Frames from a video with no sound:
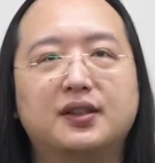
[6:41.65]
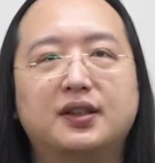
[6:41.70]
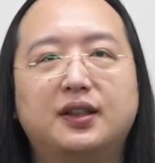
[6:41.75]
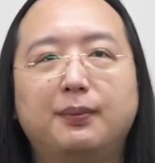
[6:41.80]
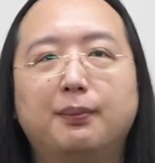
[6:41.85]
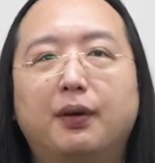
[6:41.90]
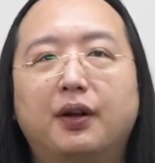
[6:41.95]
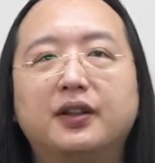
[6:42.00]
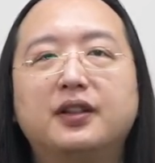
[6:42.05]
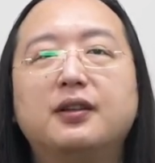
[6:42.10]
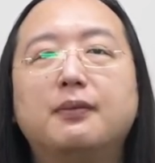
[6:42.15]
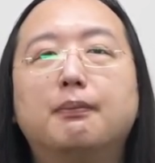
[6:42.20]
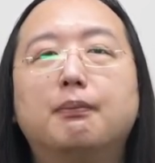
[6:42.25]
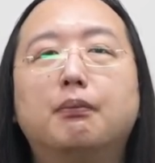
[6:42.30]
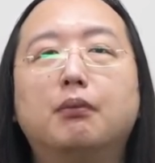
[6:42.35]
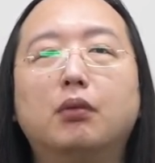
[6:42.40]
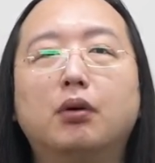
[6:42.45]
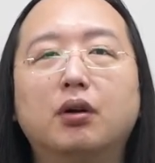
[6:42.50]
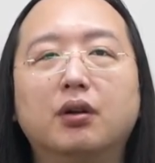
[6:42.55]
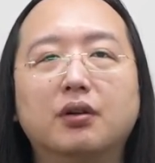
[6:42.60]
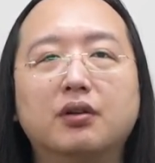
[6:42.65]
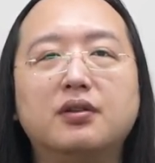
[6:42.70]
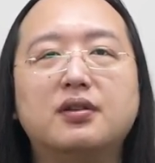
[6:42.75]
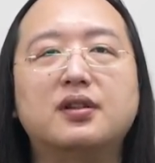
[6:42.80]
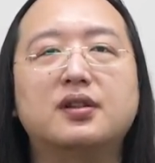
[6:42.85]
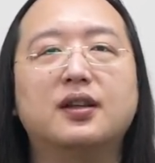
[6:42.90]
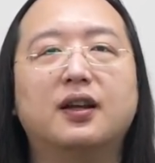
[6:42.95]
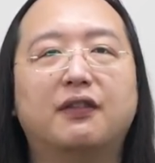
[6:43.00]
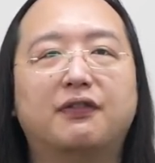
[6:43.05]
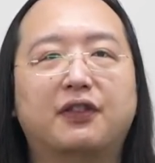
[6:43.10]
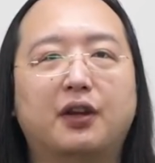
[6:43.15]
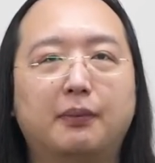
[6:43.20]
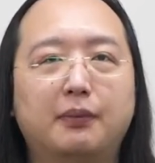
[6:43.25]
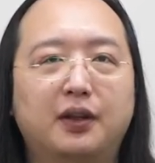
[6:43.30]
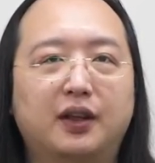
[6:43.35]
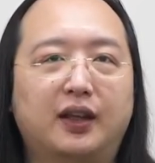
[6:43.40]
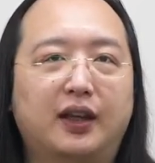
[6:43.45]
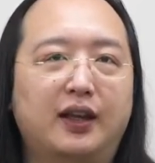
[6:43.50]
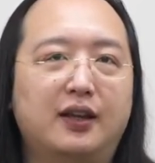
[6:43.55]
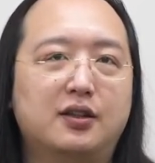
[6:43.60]
demanded months of
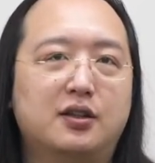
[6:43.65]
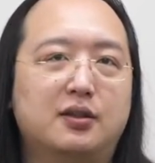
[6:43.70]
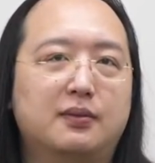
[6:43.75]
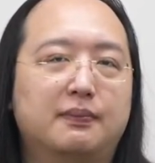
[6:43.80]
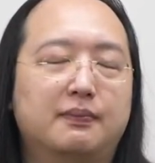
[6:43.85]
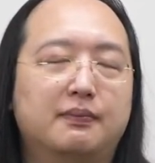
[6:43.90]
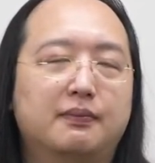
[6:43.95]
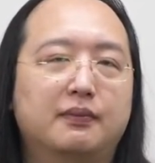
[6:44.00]
communication.